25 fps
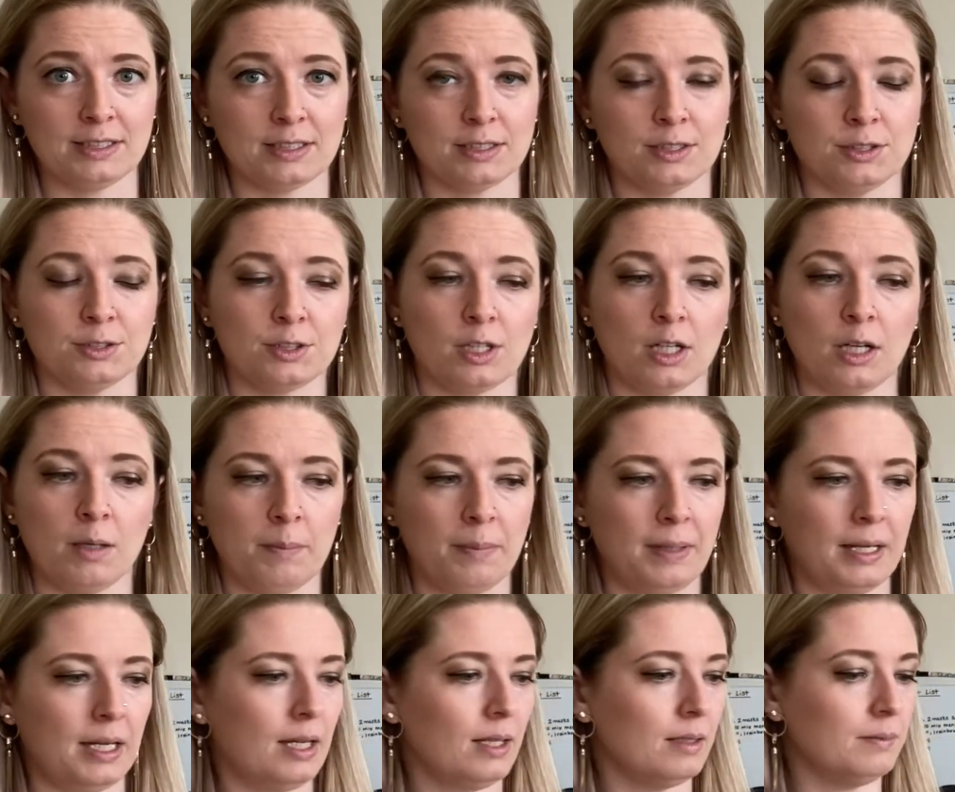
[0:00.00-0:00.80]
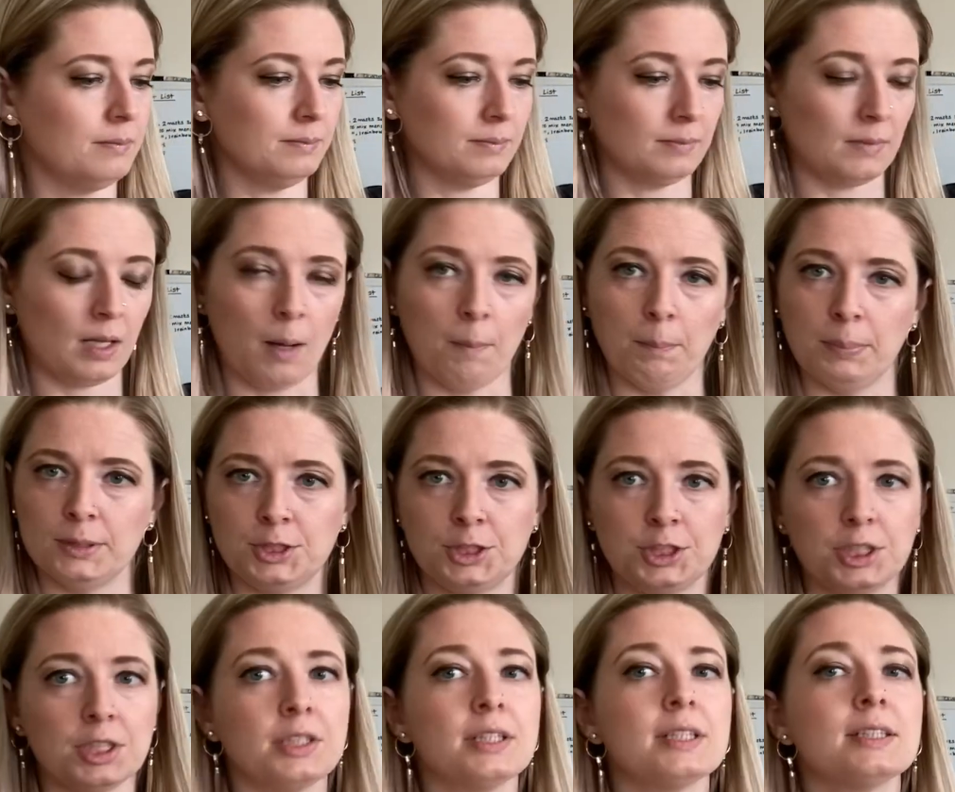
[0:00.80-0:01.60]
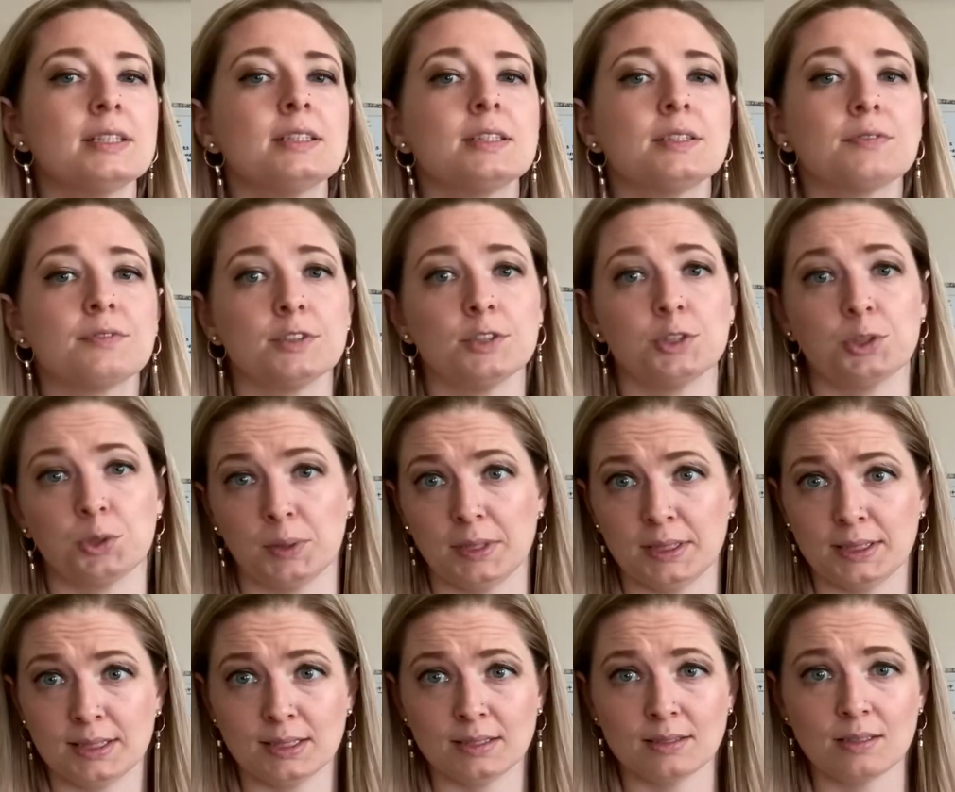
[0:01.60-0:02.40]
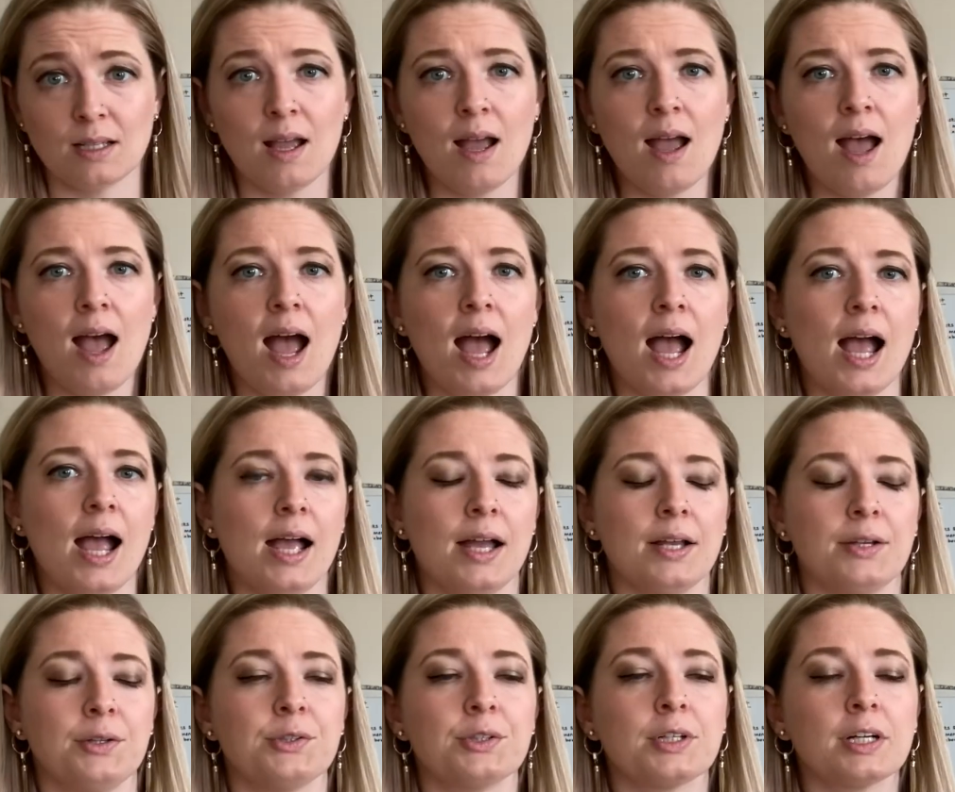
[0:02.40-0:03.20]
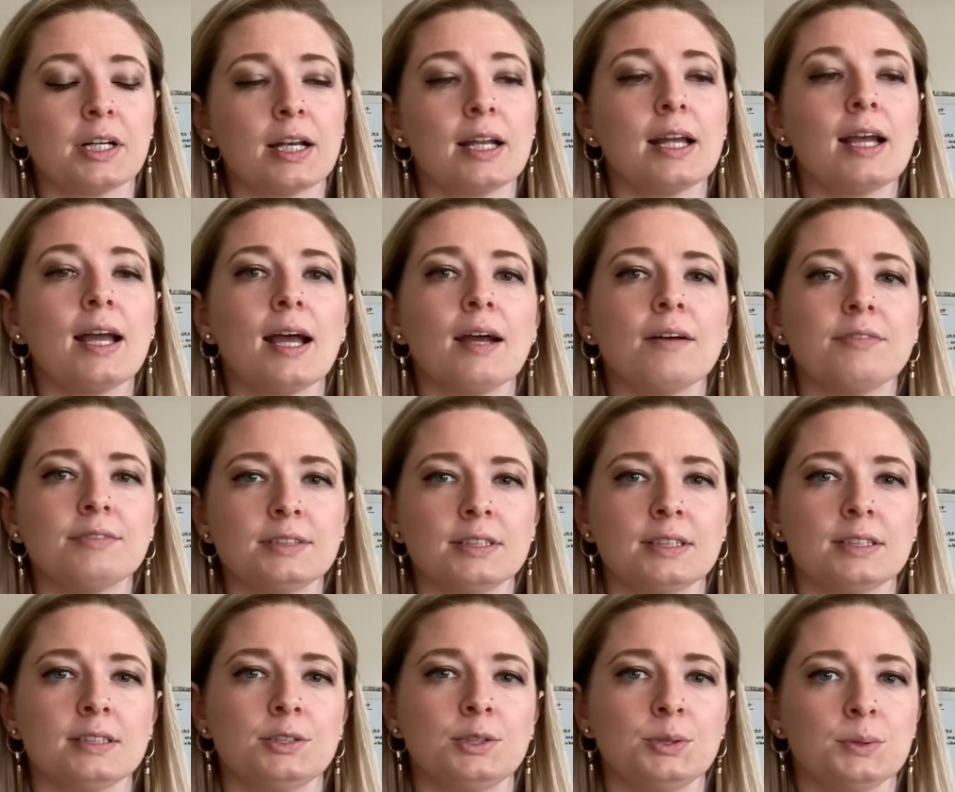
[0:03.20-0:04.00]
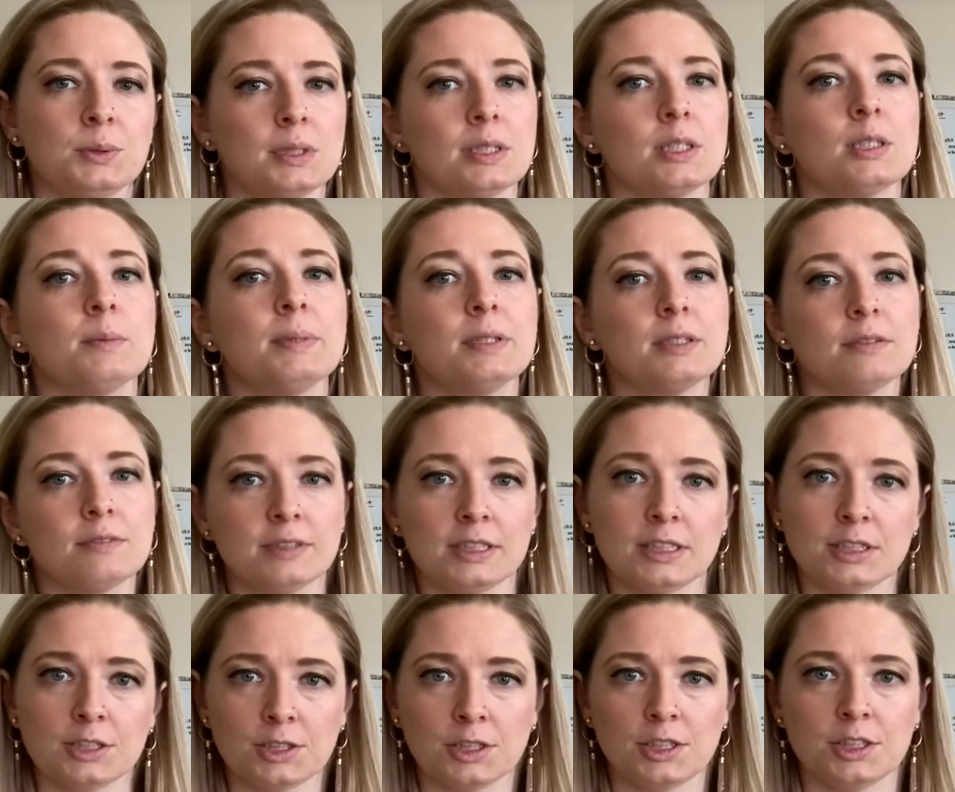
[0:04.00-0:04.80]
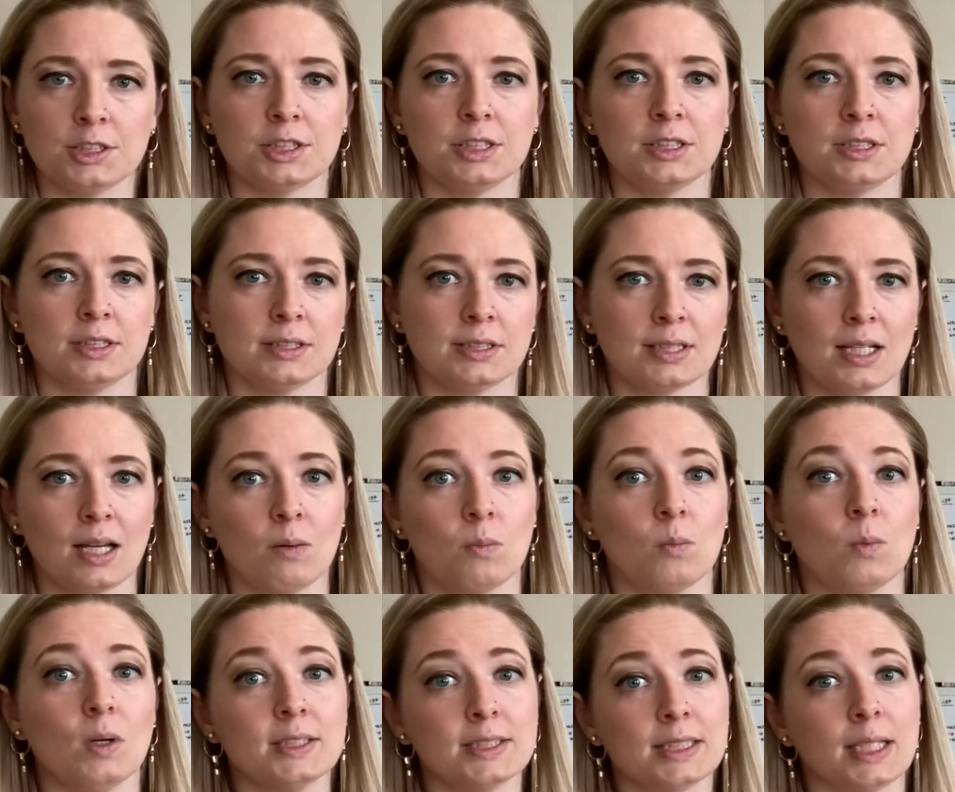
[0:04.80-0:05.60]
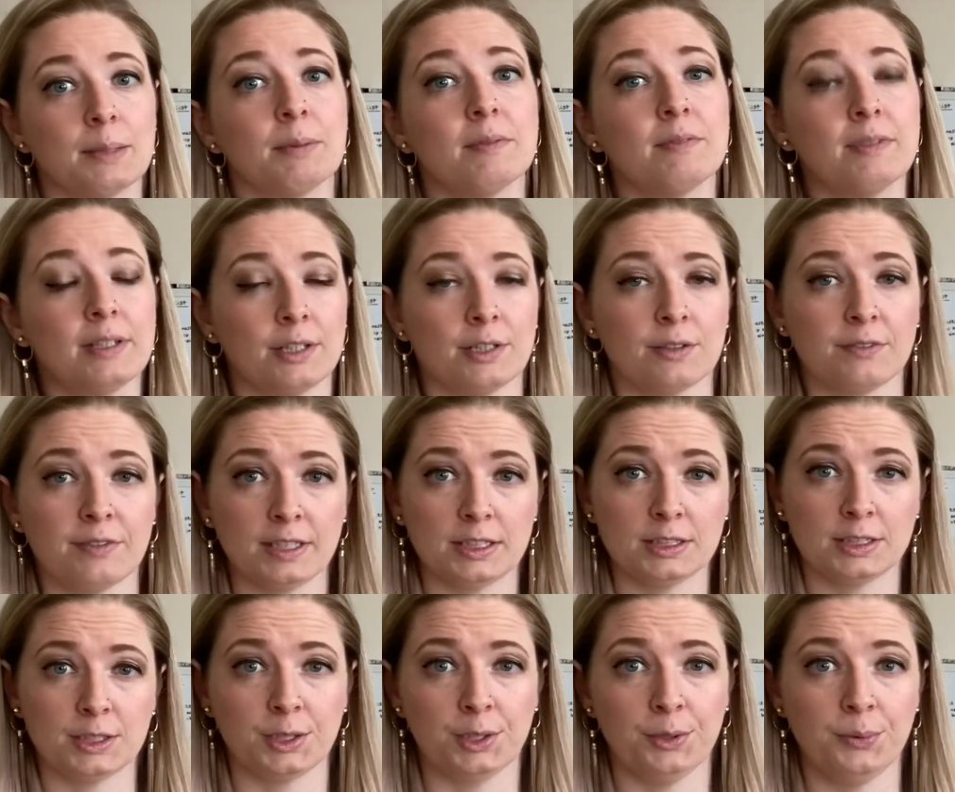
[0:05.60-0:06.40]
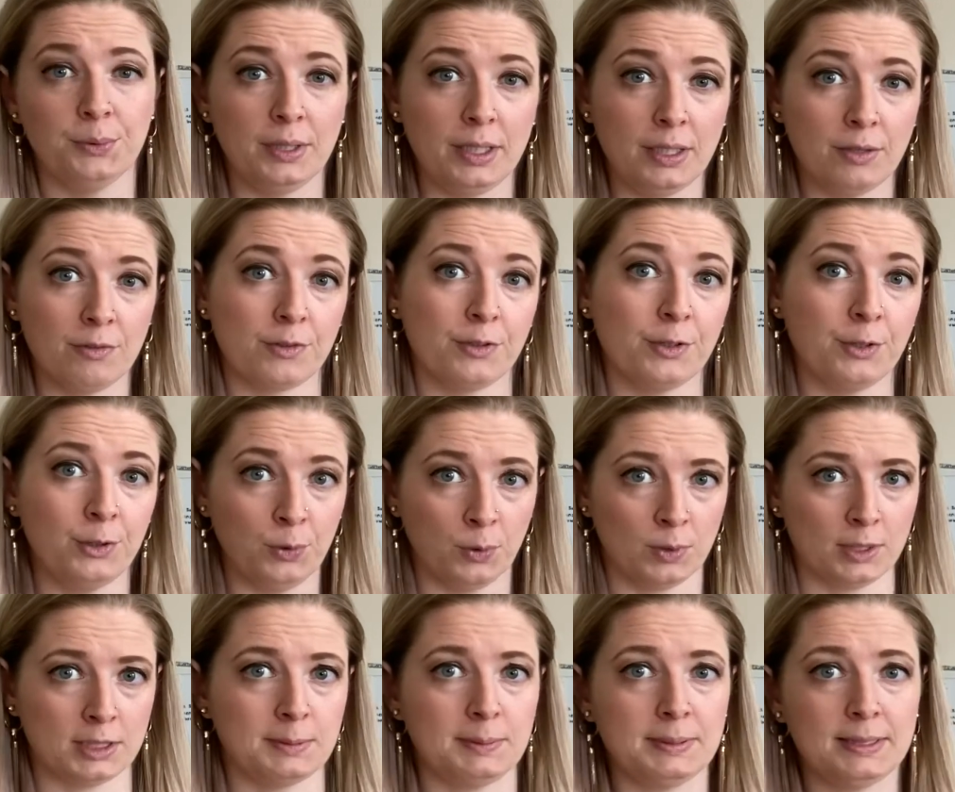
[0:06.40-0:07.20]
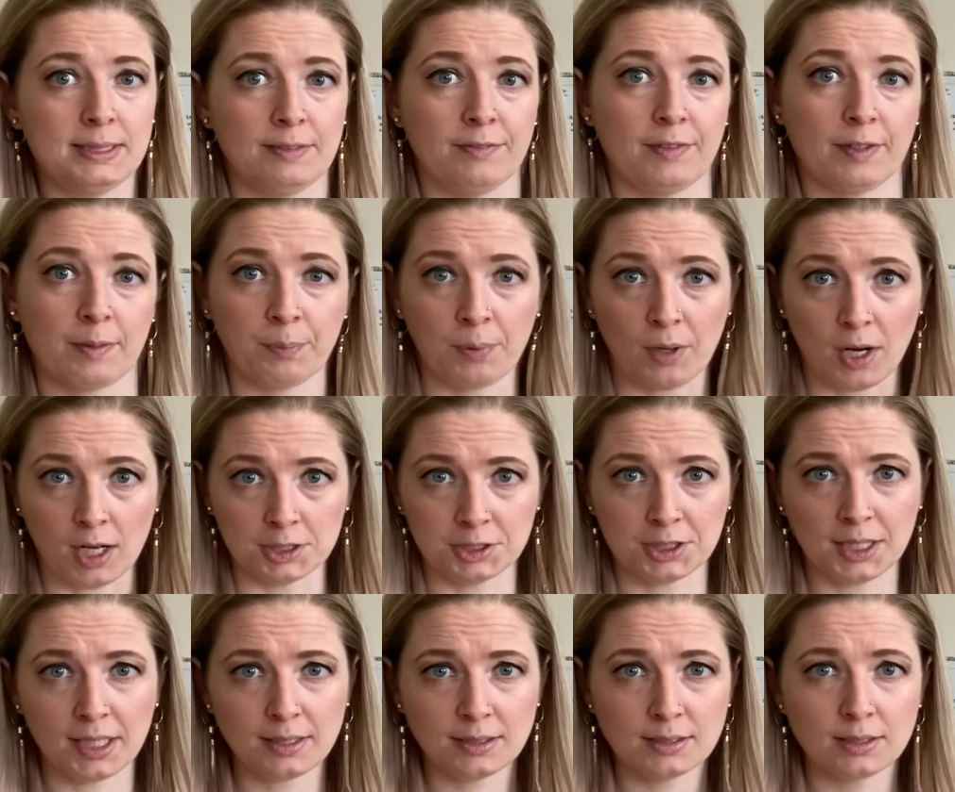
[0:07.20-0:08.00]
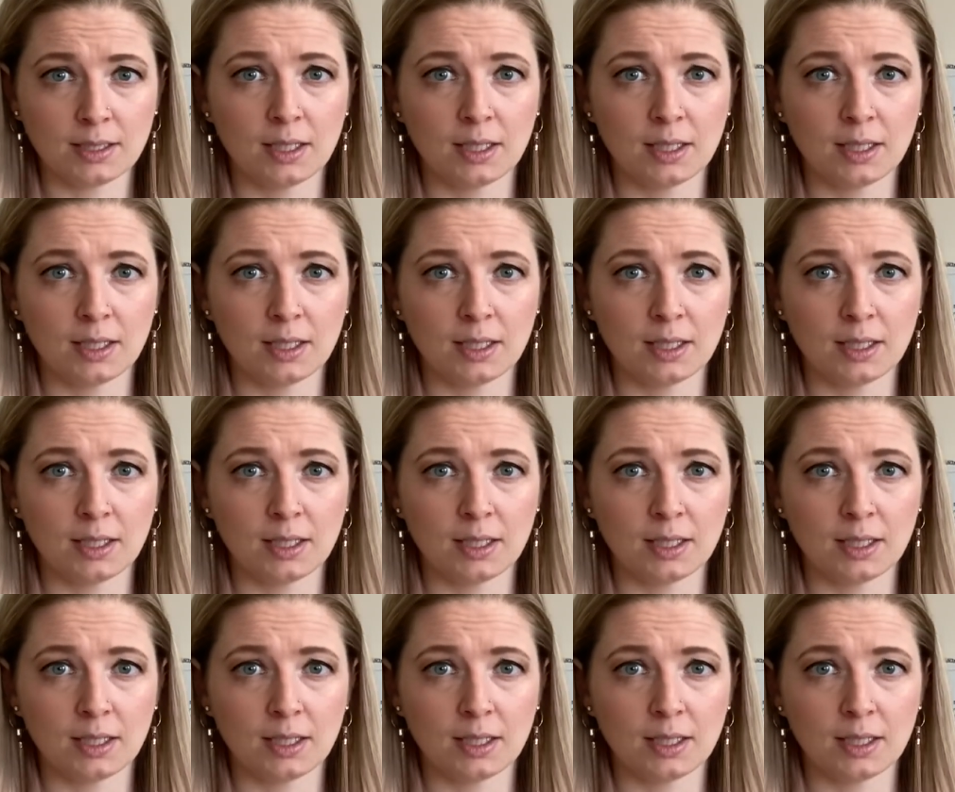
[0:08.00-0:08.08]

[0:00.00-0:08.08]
There's gonna be a bajillion different choices, and you're gonna have to do a little bit of research and decide what type of interfacing you need for your specific project.